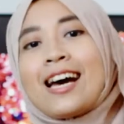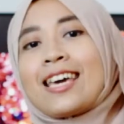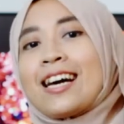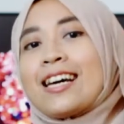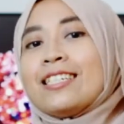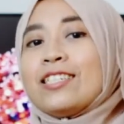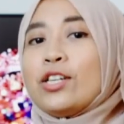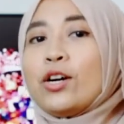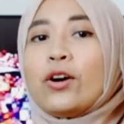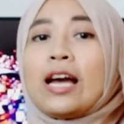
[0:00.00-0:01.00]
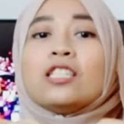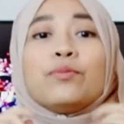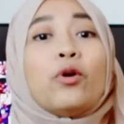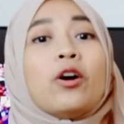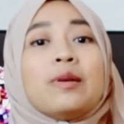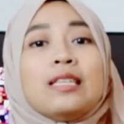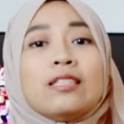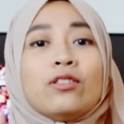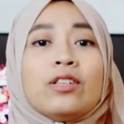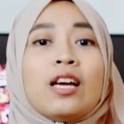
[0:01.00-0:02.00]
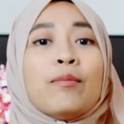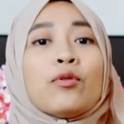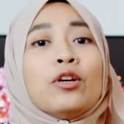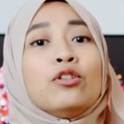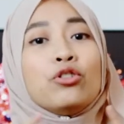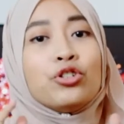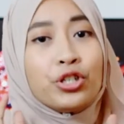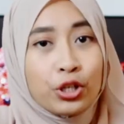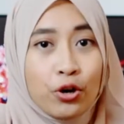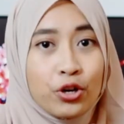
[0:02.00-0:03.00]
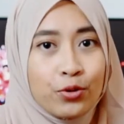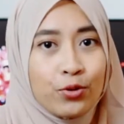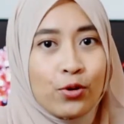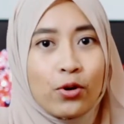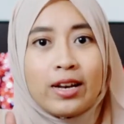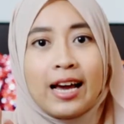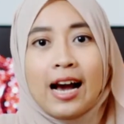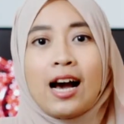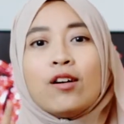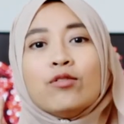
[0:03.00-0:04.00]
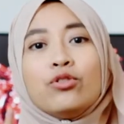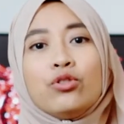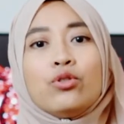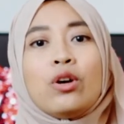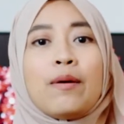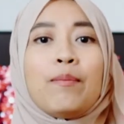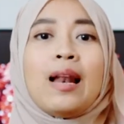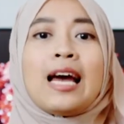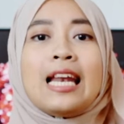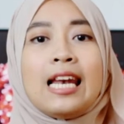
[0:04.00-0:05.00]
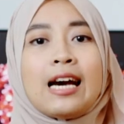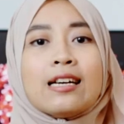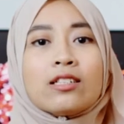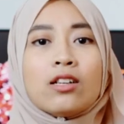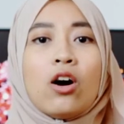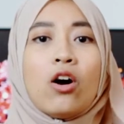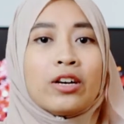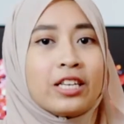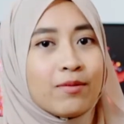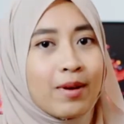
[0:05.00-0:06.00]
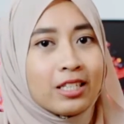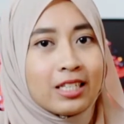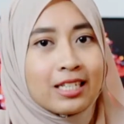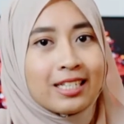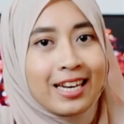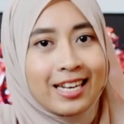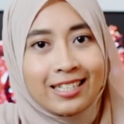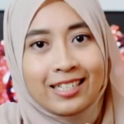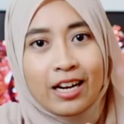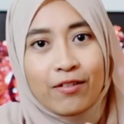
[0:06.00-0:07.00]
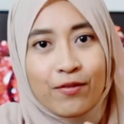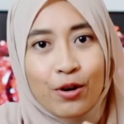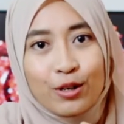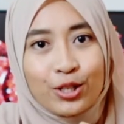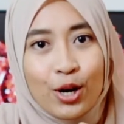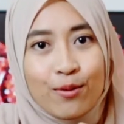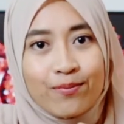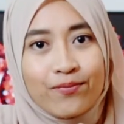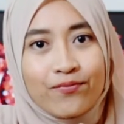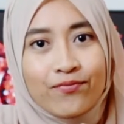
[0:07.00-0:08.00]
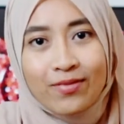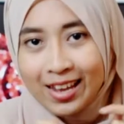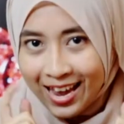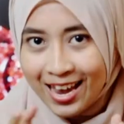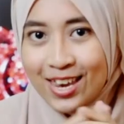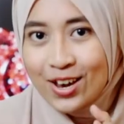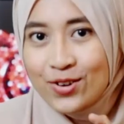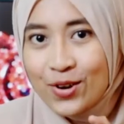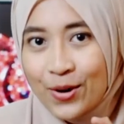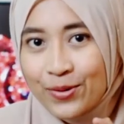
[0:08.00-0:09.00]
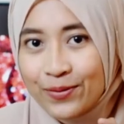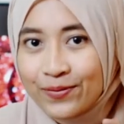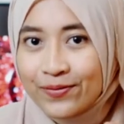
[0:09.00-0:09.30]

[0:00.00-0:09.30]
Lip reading: Hi guys, so as promised, today I'm going to show you on how to apply LUTs on images inside Photoshop. Here you go.